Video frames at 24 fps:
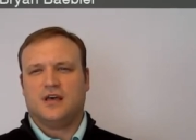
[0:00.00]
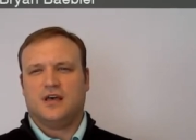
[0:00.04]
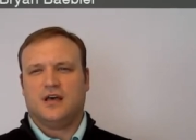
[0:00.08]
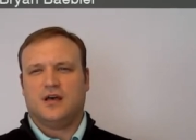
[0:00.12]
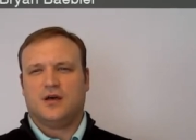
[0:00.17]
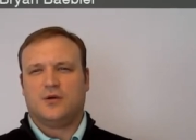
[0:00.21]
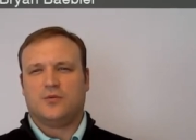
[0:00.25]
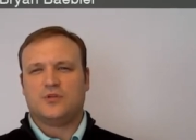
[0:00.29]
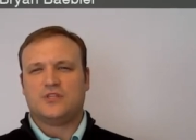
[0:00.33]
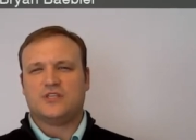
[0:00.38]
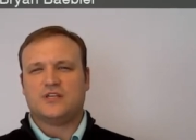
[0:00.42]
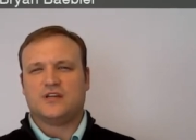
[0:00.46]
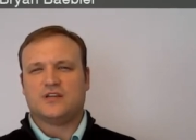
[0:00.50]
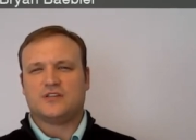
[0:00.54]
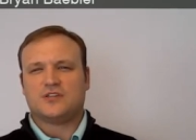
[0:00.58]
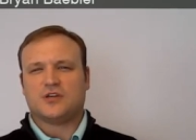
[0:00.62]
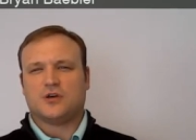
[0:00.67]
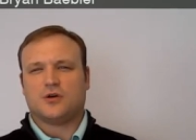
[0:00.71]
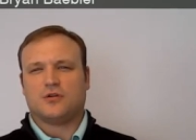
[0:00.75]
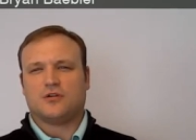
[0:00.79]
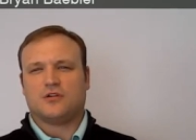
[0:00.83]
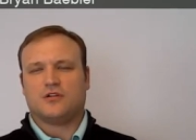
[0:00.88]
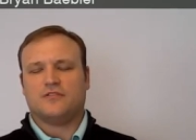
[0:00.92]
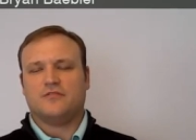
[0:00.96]
Uh, we did a
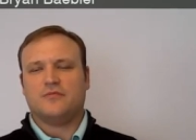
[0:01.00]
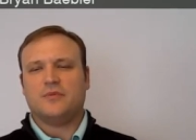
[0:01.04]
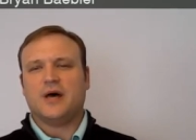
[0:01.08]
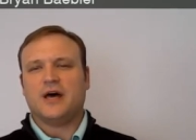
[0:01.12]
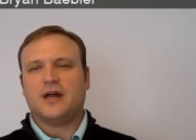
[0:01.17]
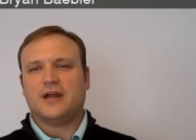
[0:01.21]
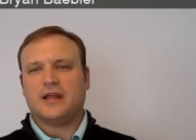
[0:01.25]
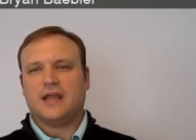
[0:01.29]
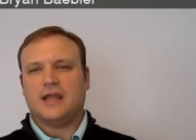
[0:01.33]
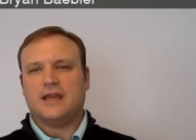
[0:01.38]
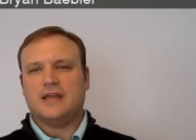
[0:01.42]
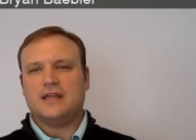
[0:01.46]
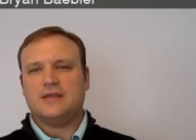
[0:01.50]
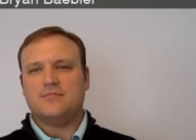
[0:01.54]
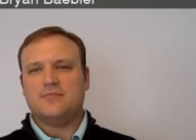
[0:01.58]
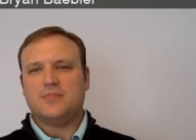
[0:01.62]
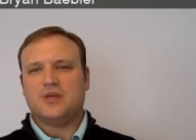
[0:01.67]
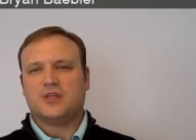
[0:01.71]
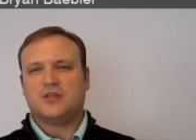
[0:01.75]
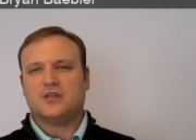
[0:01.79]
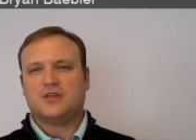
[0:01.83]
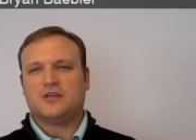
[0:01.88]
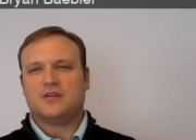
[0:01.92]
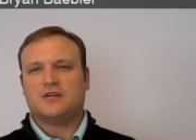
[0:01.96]
total of about eighty
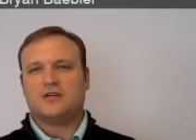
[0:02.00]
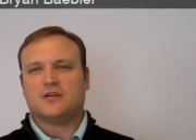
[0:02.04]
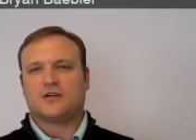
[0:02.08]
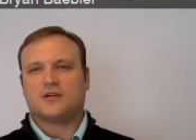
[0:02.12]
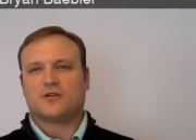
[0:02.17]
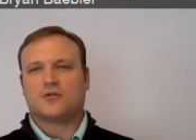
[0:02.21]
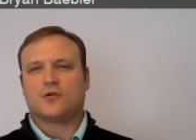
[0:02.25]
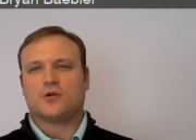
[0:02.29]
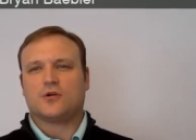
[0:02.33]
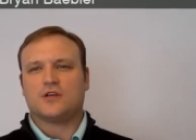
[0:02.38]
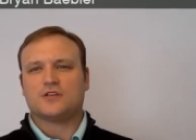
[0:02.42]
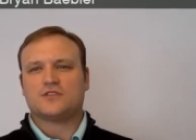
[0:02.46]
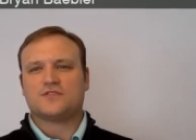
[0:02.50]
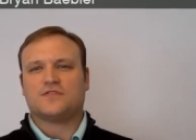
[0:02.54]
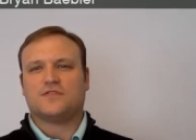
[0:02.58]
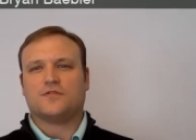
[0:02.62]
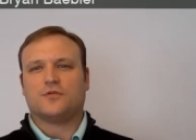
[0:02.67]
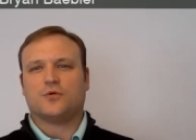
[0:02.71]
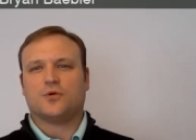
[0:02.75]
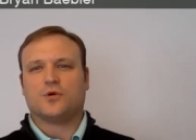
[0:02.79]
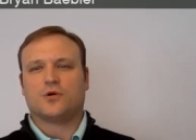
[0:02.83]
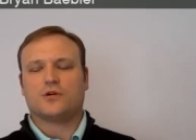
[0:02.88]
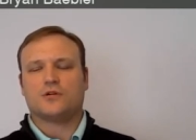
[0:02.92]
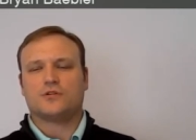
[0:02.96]
million dollars across
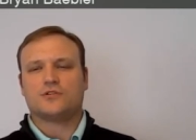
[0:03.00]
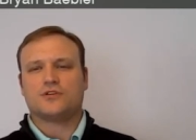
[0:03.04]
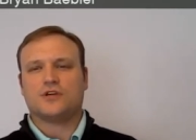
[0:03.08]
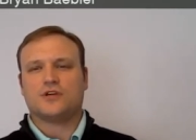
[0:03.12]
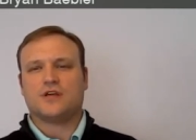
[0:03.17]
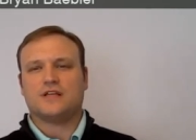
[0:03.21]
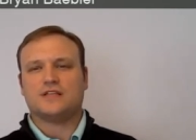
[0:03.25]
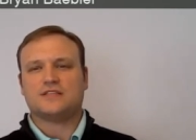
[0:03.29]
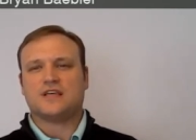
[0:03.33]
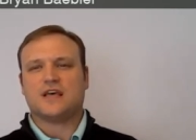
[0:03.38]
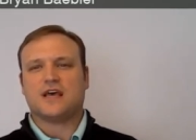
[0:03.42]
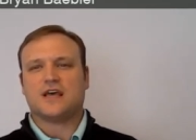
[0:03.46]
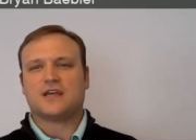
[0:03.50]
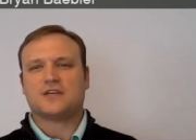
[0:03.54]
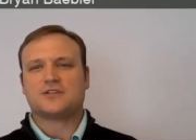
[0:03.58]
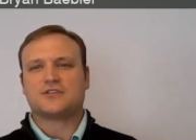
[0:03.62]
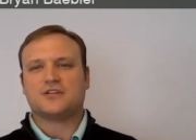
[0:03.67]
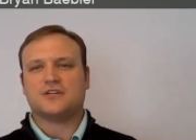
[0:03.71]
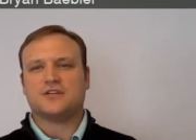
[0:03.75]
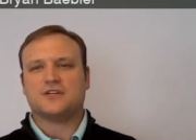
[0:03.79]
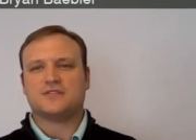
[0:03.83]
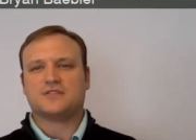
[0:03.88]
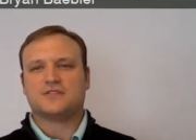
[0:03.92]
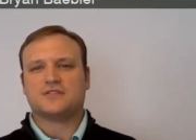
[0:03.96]
four
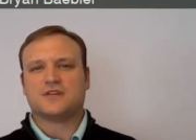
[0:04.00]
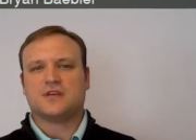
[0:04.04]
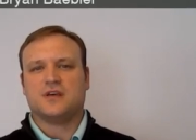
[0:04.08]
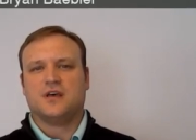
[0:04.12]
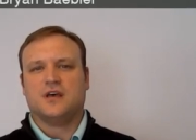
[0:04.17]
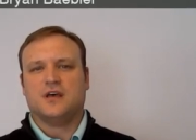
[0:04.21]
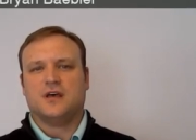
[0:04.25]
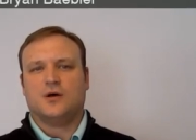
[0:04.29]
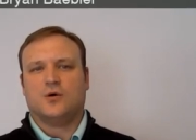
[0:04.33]
transactions.